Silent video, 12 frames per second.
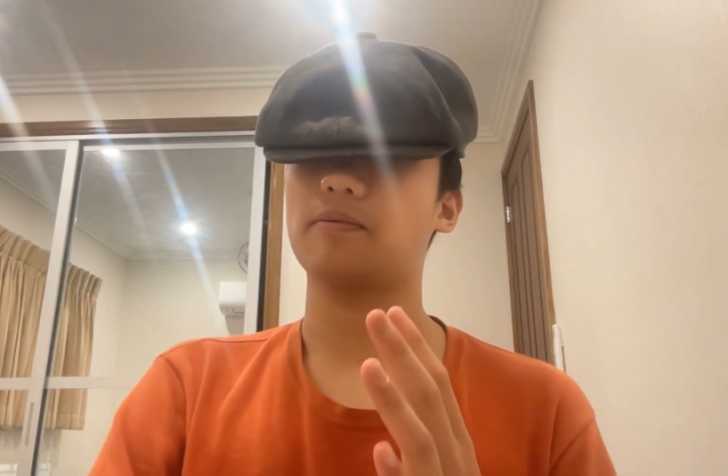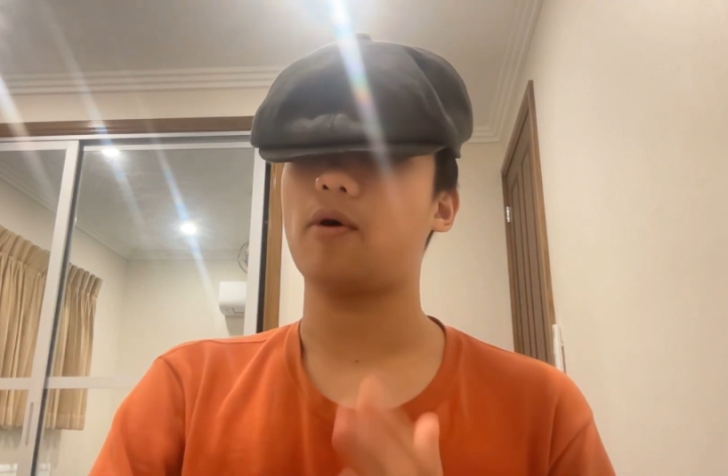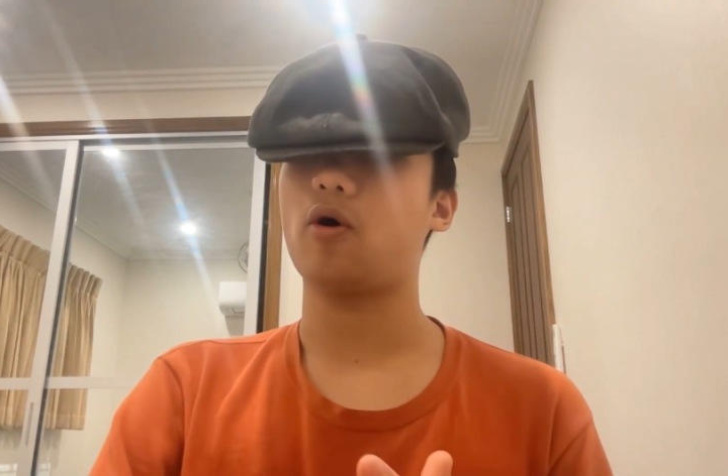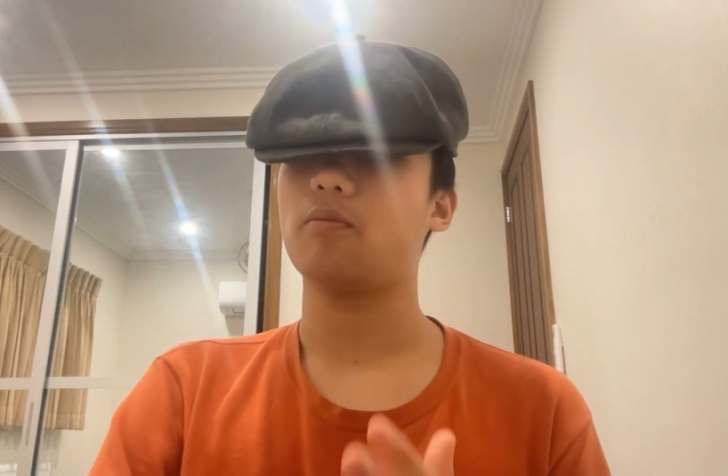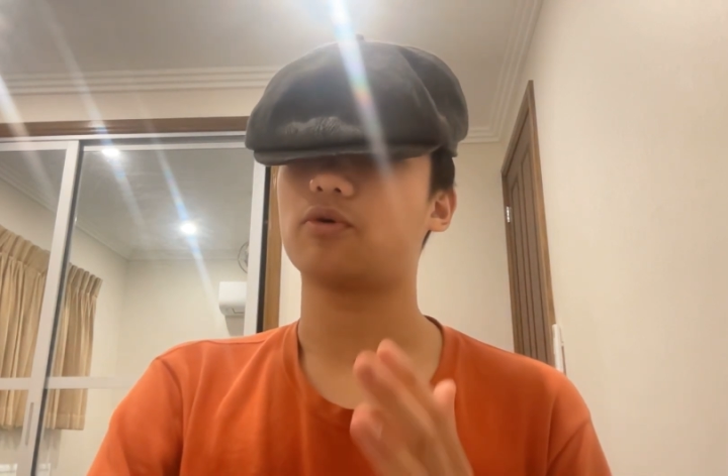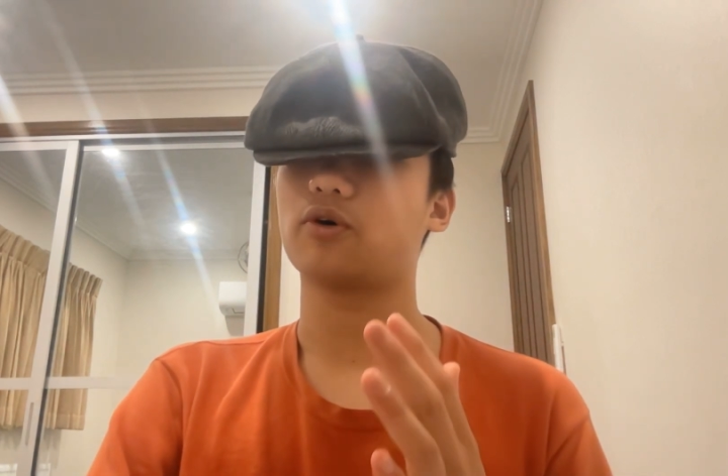
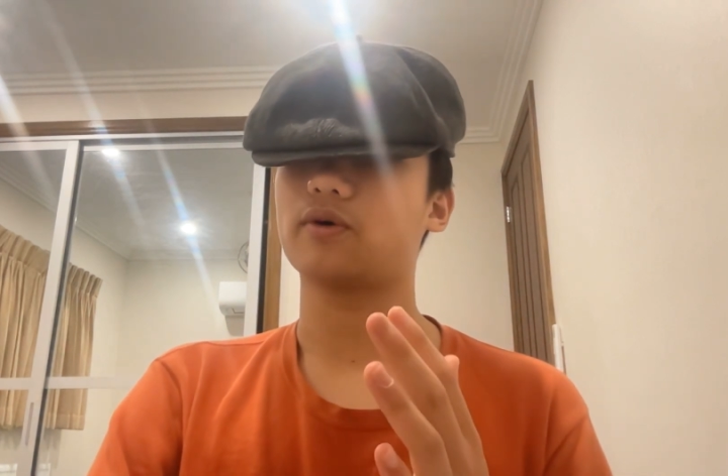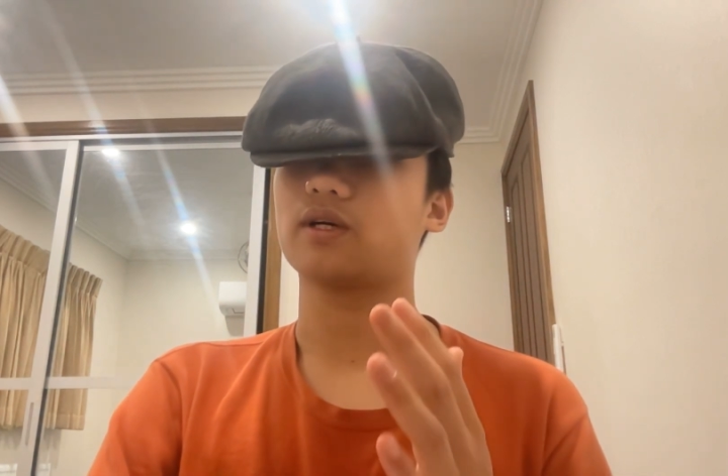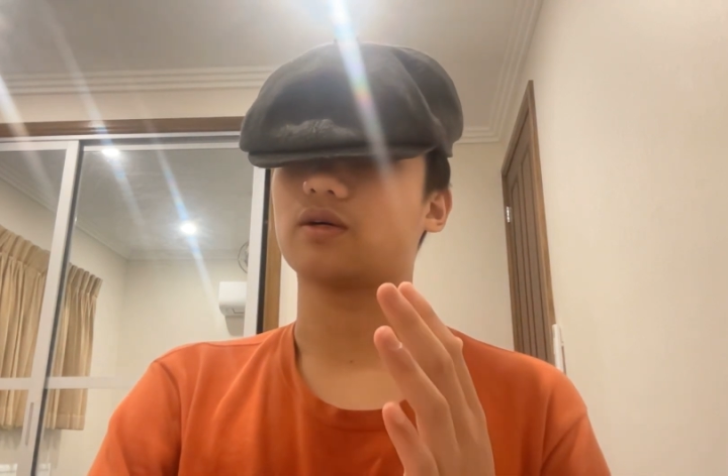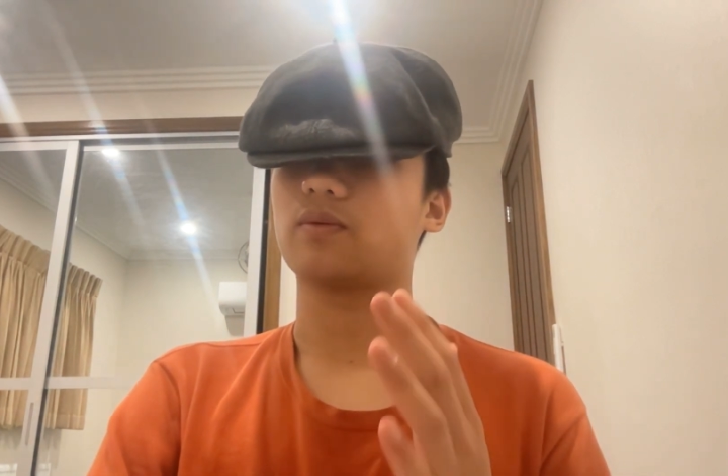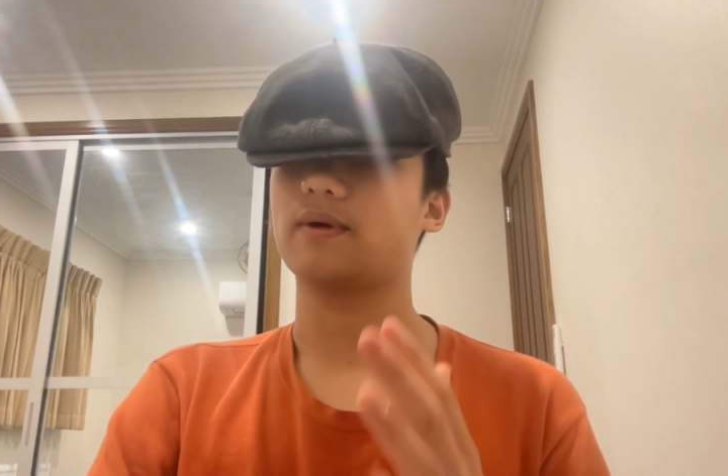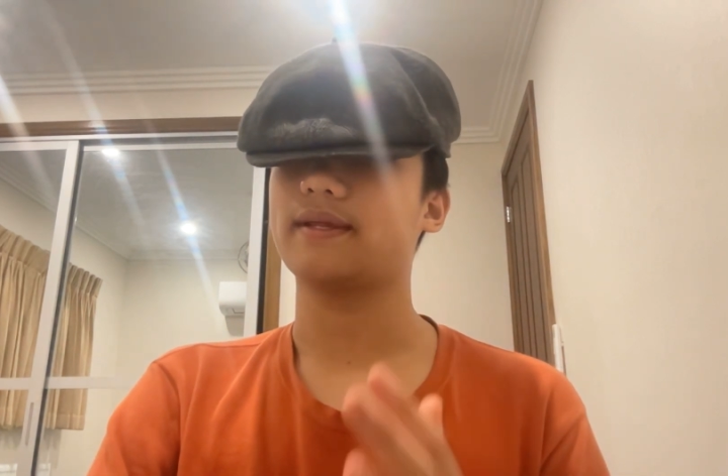
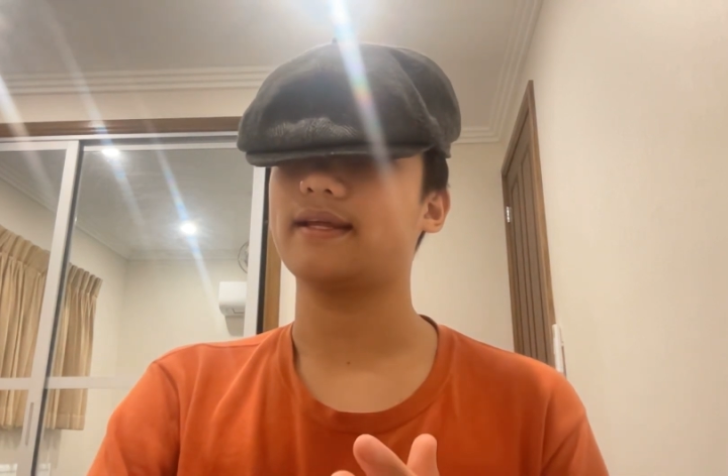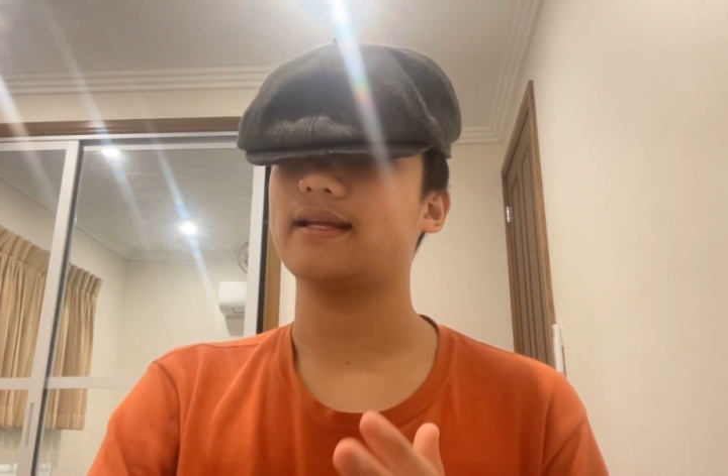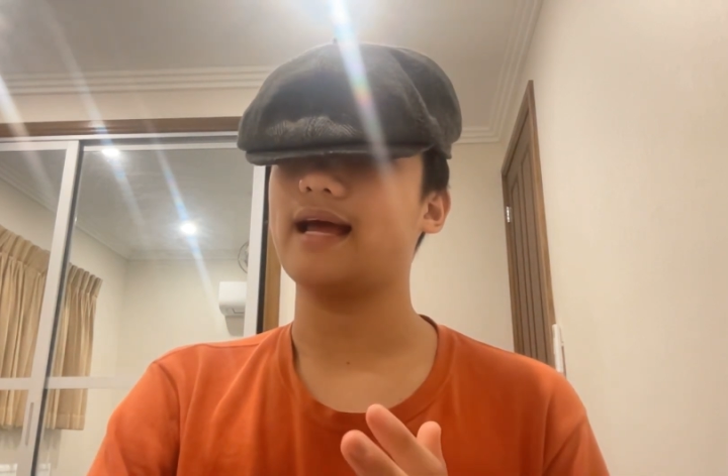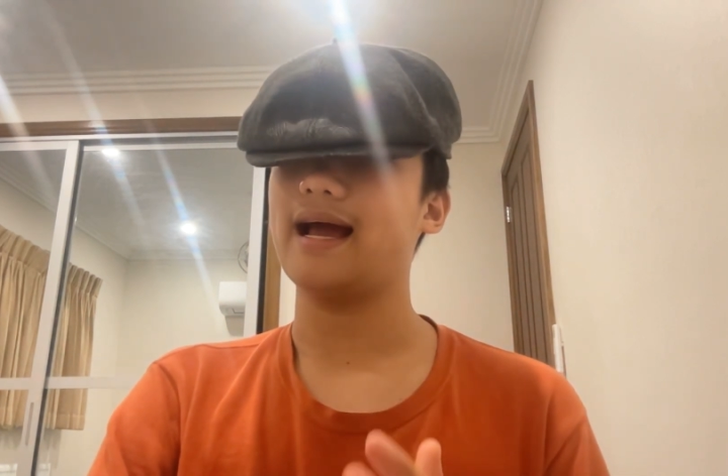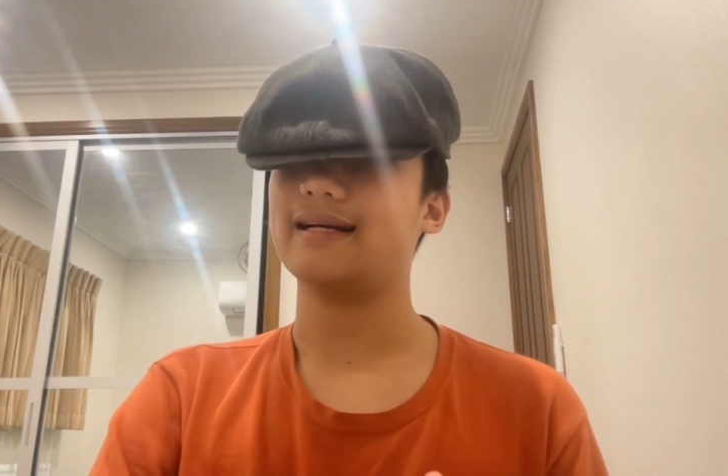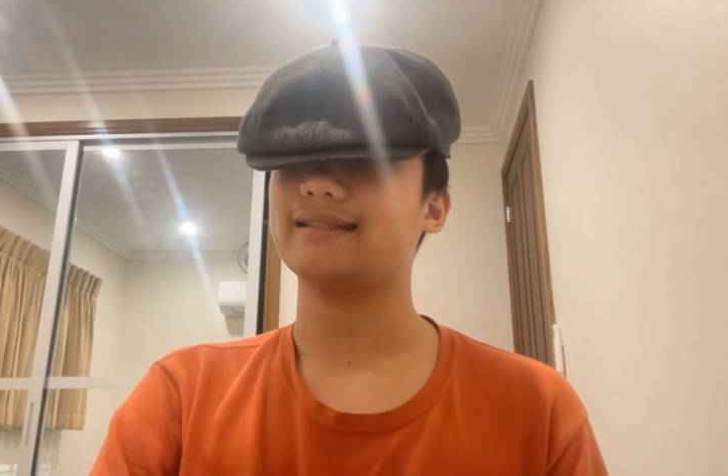pawnbroker with an
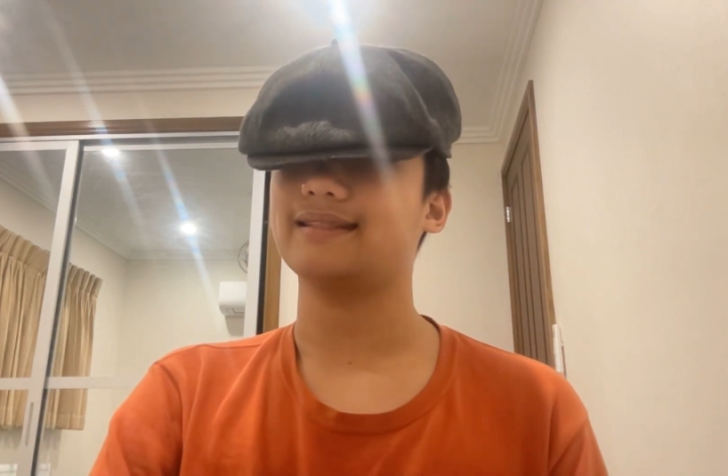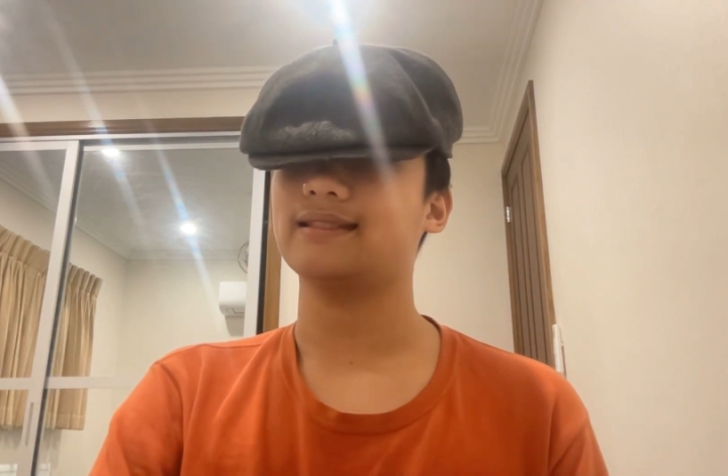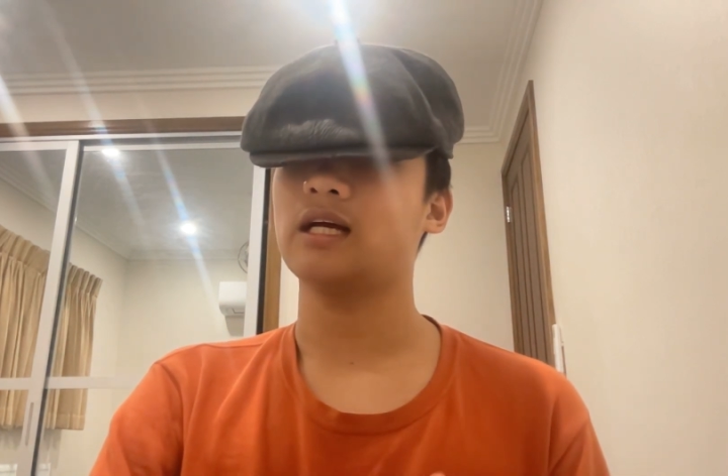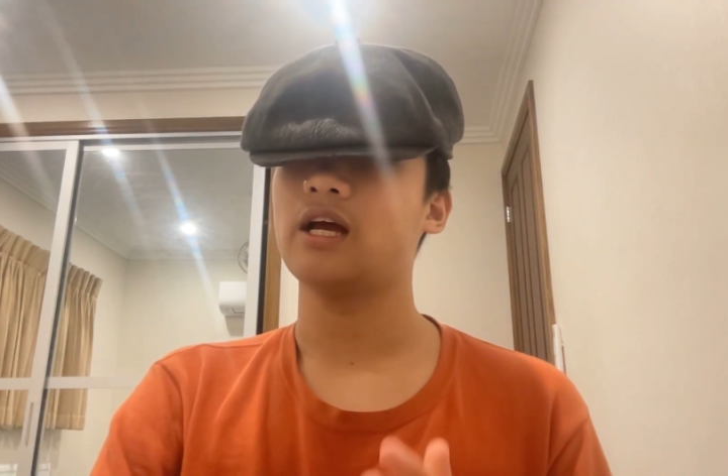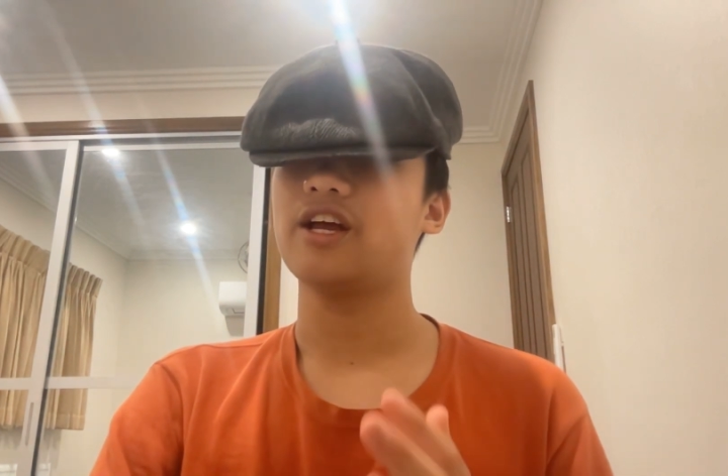axe,